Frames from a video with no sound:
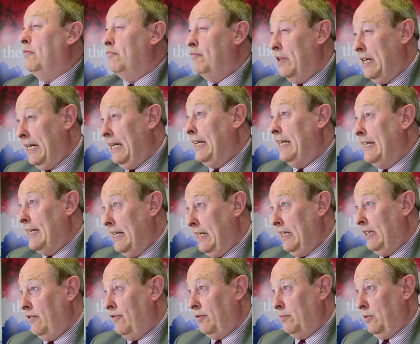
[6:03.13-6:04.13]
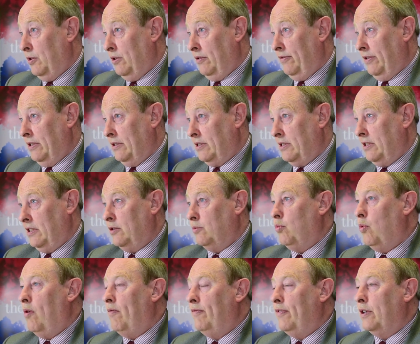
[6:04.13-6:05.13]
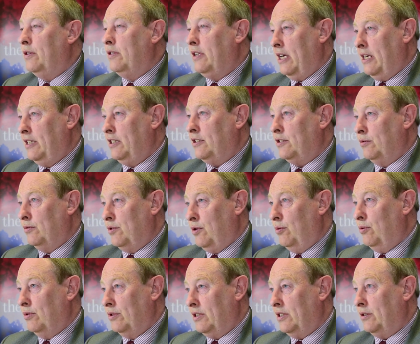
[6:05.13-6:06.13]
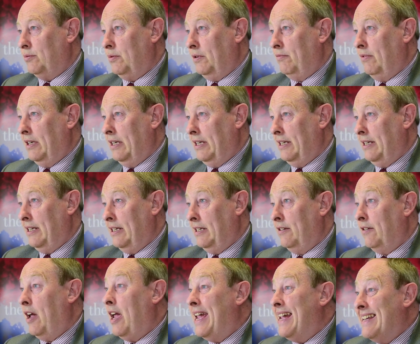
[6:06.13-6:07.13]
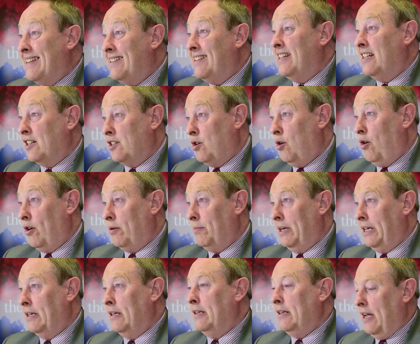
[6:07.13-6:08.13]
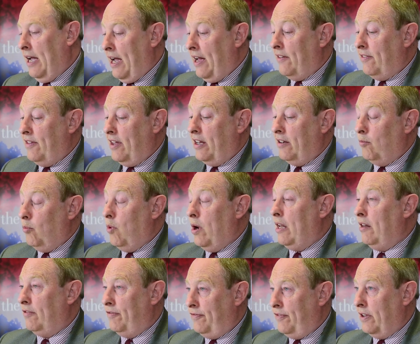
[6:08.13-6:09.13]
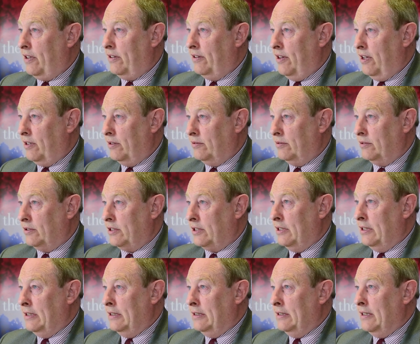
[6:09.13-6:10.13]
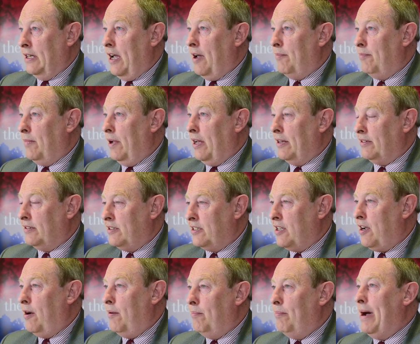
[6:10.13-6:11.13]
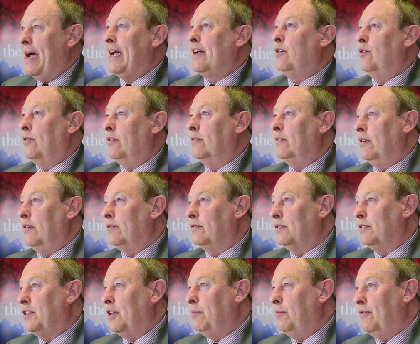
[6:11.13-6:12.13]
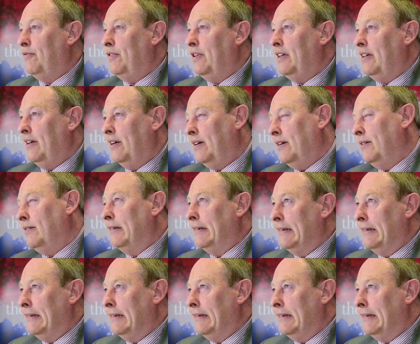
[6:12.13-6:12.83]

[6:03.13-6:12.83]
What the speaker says: we really need from universities, what vocational courses we really need in the economy, and then well fund those and cut back on some of the